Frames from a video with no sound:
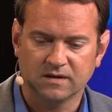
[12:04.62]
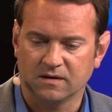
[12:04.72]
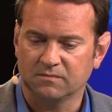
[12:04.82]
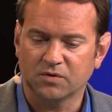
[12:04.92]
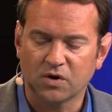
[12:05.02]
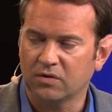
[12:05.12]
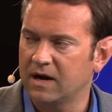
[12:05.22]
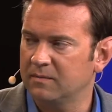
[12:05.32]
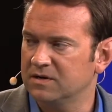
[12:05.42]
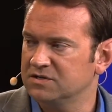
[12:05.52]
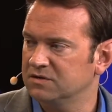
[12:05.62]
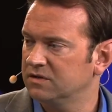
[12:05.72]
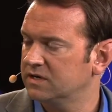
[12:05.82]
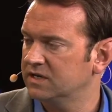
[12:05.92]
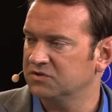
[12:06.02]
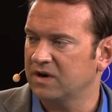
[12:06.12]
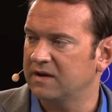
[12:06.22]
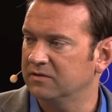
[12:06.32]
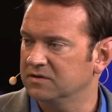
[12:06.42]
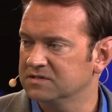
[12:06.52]
you know, programmers, you're looking at
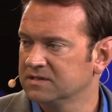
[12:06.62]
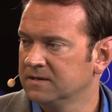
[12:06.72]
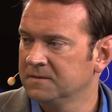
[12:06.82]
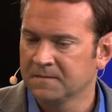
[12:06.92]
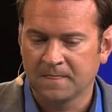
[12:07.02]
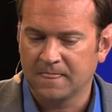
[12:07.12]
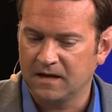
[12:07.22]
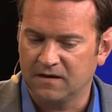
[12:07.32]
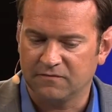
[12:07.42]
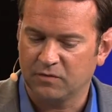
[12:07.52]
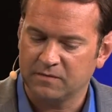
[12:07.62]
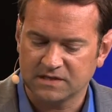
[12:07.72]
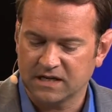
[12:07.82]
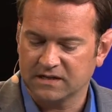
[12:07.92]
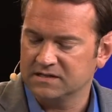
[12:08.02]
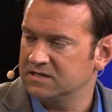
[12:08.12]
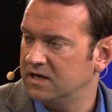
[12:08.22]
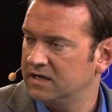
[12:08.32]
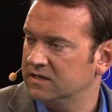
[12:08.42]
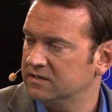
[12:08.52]
drivers if we've stuck this
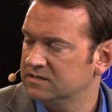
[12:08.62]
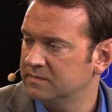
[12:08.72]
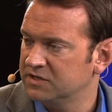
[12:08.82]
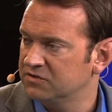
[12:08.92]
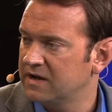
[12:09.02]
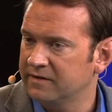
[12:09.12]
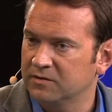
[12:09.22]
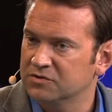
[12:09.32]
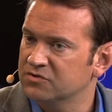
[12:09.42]
on somebody driving who was